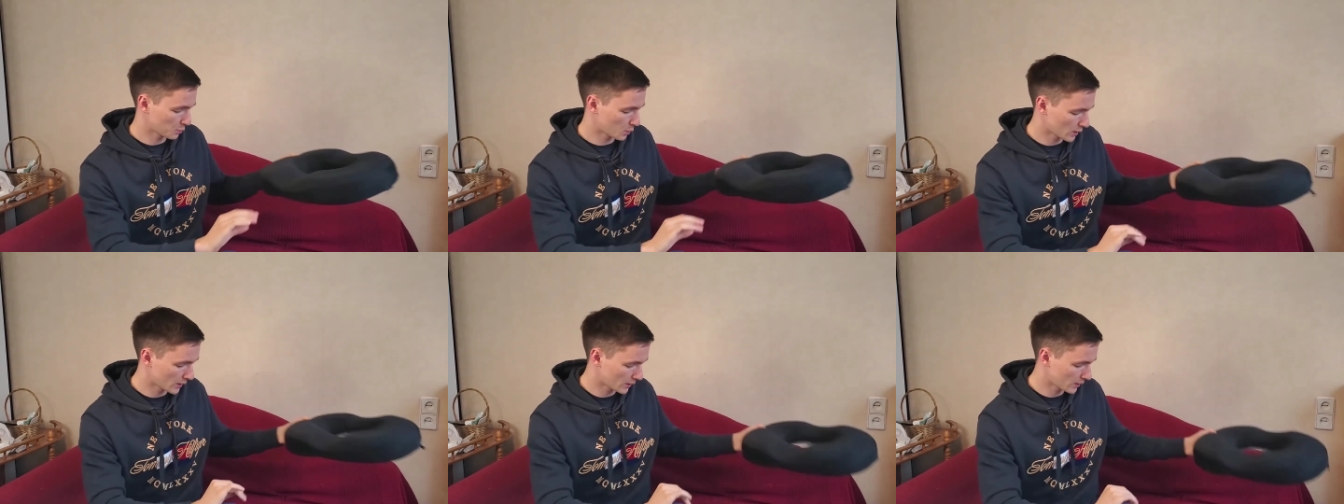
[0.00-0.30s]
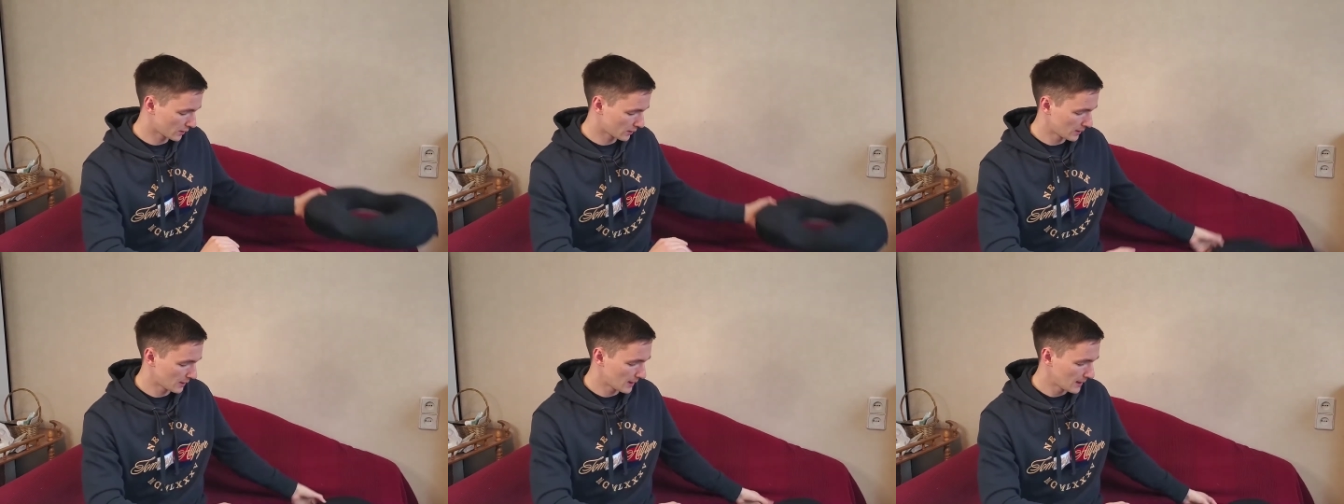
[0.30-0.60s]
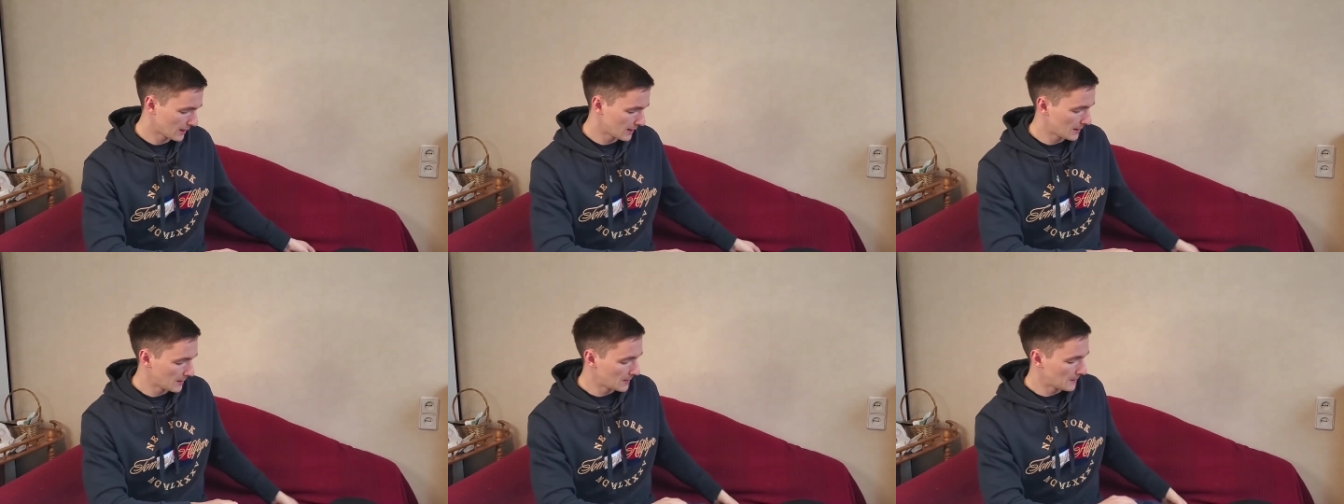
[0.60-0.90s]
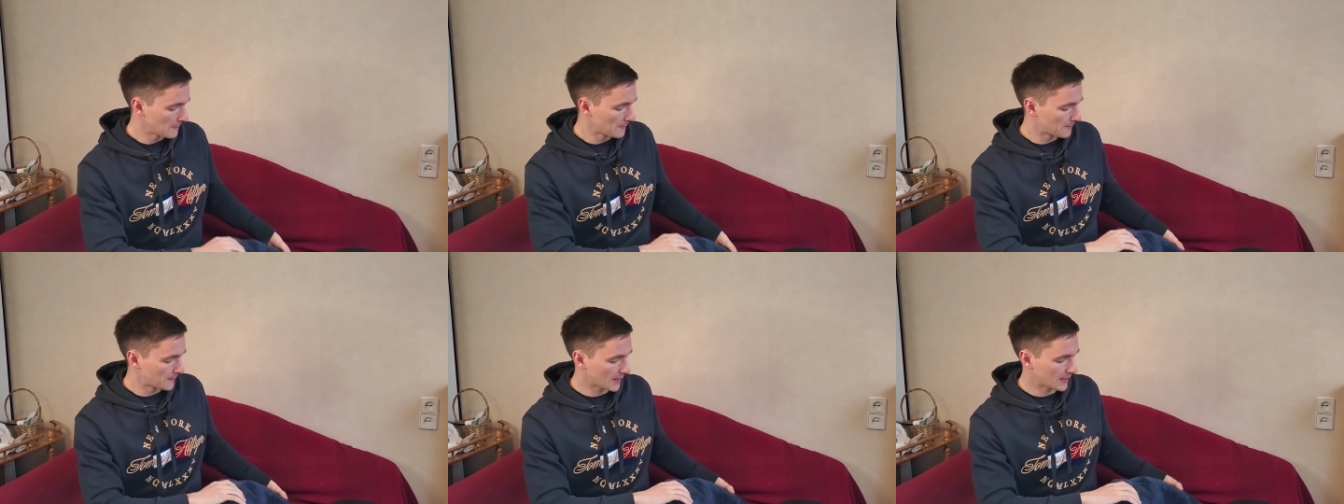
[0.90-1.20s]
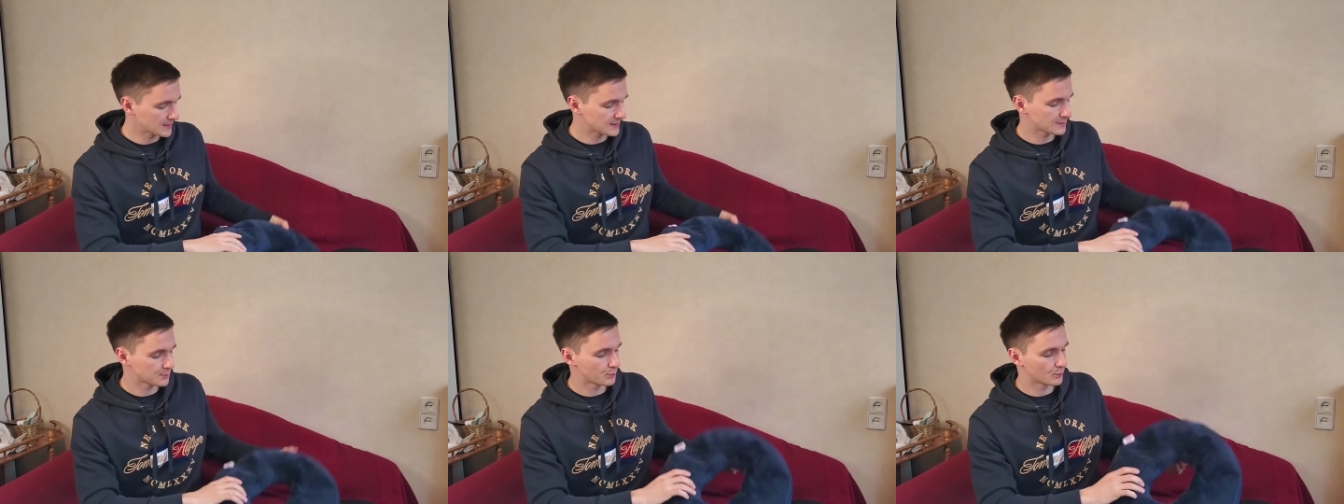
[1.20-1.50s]
wider.
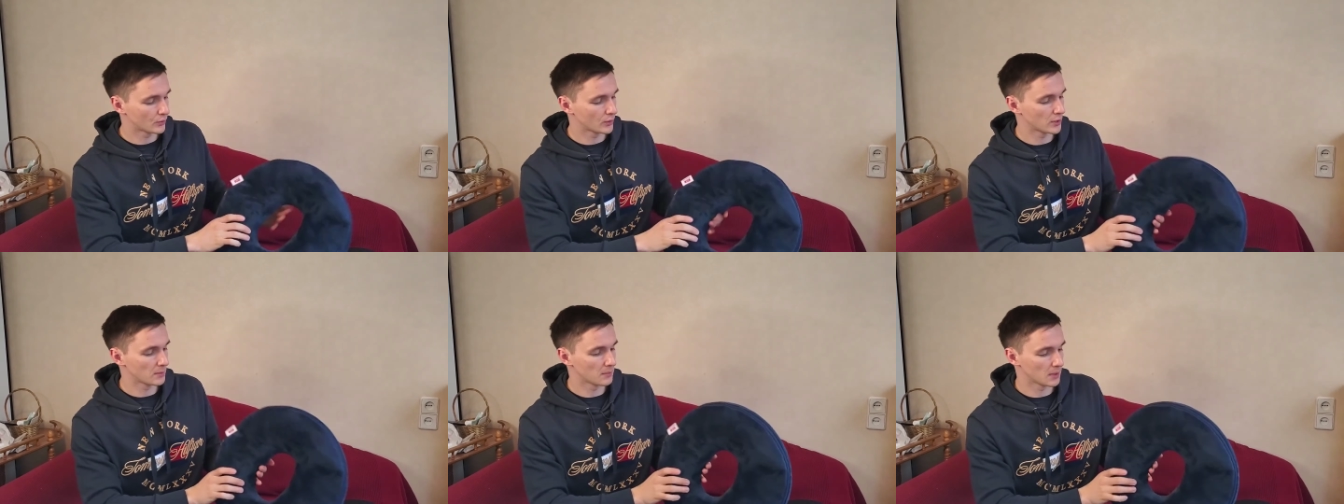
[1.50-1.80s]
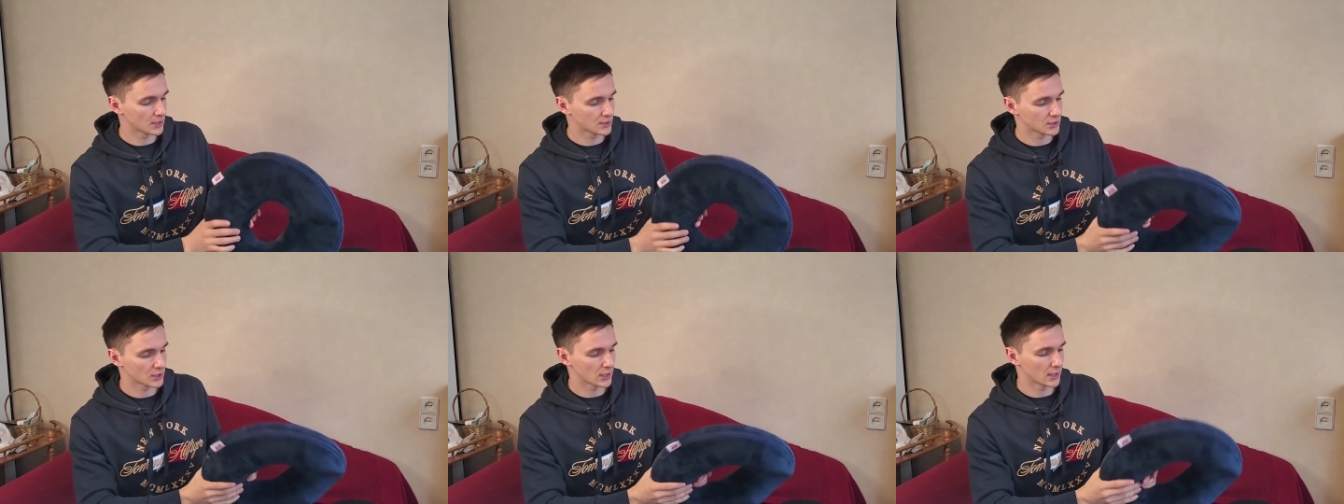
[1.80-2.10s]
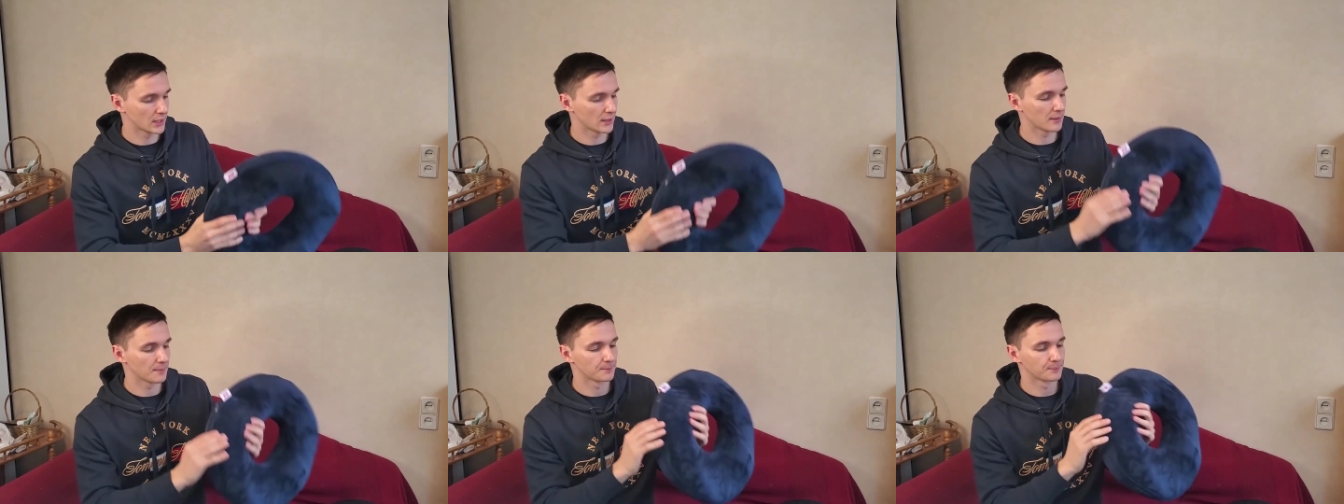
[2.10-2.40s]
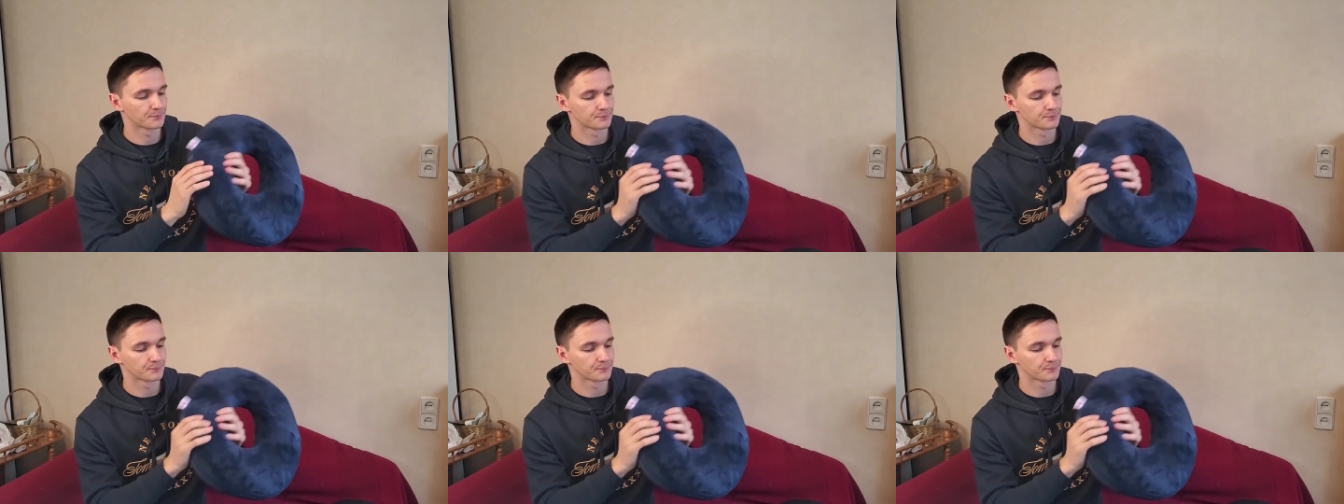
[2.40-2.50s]
That's pretty much it.